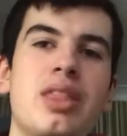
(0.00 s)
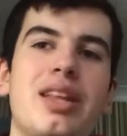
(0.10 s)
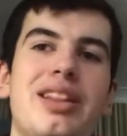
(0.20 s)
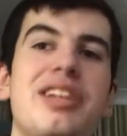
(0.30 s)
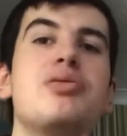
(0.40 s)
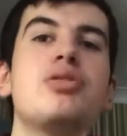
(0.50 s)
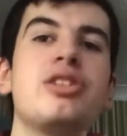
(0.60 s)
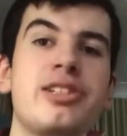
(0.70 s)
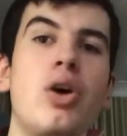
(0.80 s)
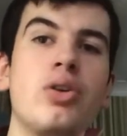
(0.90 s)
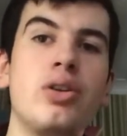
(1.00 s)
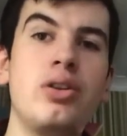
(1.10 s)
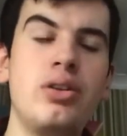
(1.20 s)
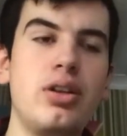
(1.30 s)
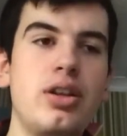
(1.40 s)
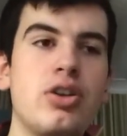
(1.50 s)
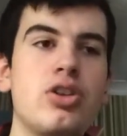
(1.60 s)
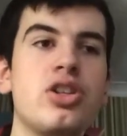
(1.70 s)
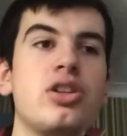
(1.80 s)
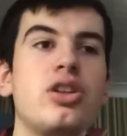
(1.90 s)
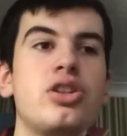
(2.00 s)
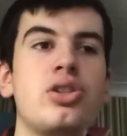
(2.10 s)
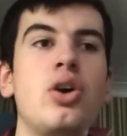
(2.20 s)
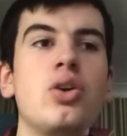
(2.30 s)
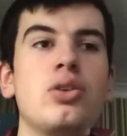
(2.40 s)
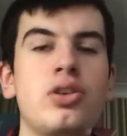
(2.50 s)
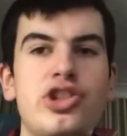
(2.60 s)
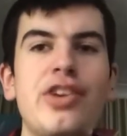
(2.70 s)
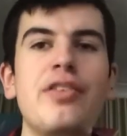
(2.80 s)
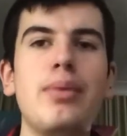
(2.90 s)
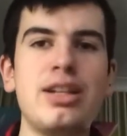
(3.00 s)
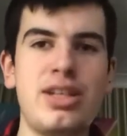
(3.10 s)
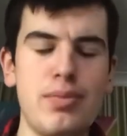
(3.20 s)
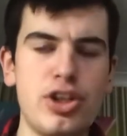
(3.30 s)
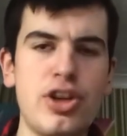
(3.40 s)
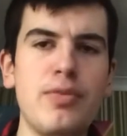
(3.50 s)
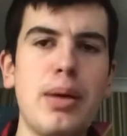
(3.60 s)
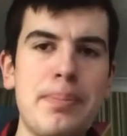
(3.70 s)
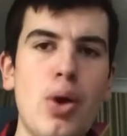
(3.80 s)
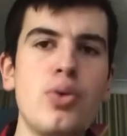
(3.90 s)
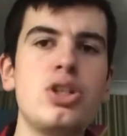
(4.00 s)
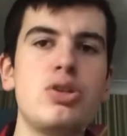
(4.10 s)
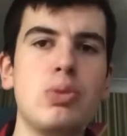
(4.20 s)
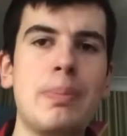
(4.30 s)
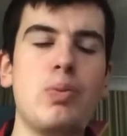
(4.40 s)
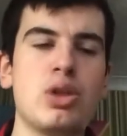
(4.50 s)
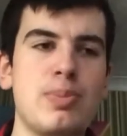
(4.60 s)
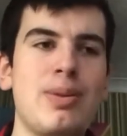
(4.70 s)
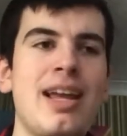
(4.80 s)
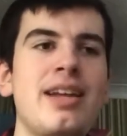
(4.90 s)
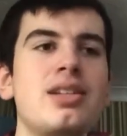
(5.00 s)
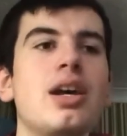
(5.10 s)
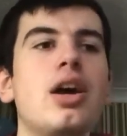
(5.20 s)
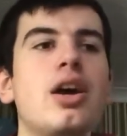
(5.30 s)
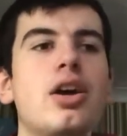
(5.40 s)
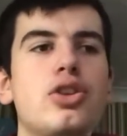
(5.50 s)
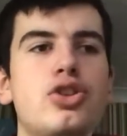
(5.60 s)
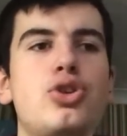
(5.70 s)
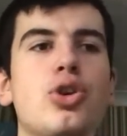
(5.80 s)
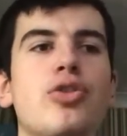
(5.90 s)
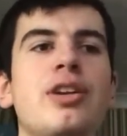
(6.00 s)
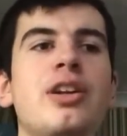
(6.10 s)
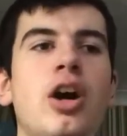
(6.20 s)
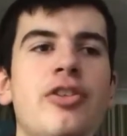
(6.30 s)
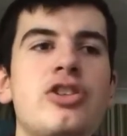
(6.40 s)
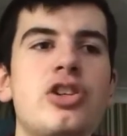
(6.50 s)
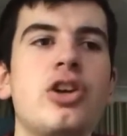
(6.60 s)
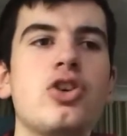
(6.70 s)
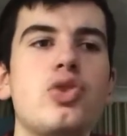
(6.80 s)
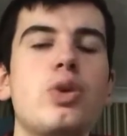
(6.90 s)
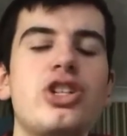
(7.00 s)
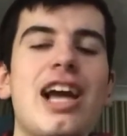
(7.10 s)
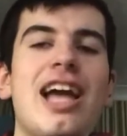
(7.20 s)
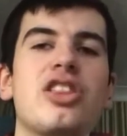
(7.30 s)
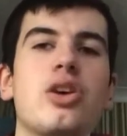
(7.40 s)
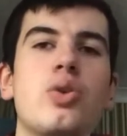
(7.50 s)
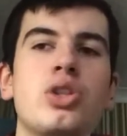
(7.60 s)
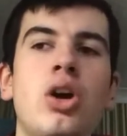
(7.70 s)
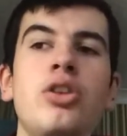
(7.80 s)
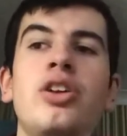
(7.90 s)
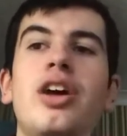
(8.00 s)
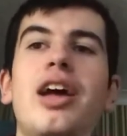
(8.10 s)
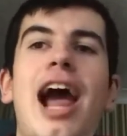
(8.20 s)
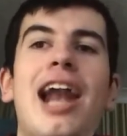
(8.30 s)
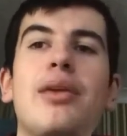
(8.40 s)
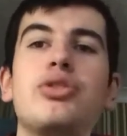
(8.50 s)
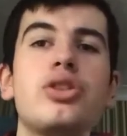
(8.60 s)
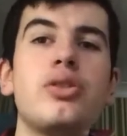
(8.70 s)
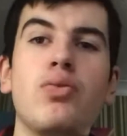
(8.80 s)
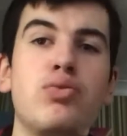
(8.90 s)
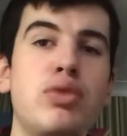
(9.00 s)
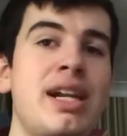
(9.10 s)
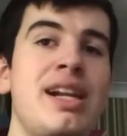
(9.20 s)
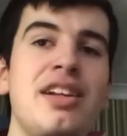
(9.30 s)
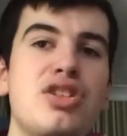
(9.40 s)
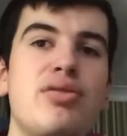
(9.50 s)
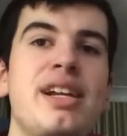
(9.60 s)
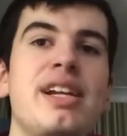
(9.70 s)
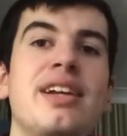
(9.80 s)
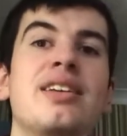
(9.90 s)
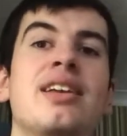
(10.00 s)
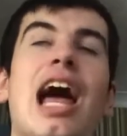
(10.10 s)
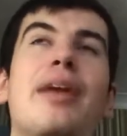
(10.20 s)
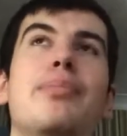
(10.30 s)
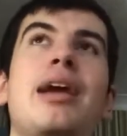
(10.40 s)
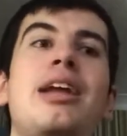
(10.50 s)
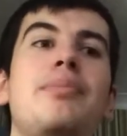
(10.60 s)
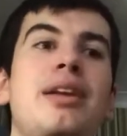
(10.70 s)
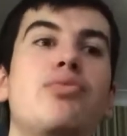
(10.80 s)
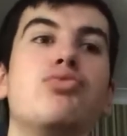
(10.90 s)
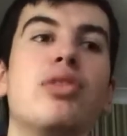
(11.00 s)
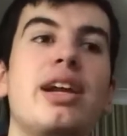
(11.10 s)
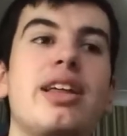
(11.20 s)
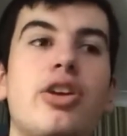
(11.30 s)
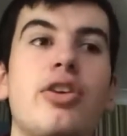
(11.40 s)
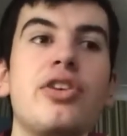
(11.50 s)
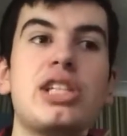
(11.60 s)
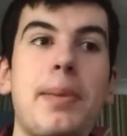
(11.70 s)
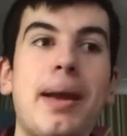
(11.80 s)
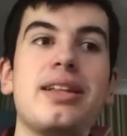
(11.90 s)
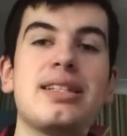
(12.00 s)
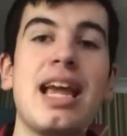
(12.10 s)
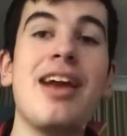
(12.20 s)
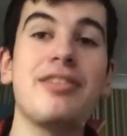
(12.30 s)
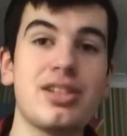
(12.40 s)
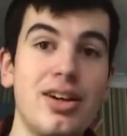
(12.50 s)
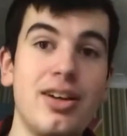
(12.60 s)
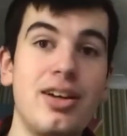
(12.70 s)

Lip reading: this was the song, because the song Shiver My Timber, Shiver My Bones was played during her introduction when she had the coat on, and it was just really intriguing and made me really curious about this character.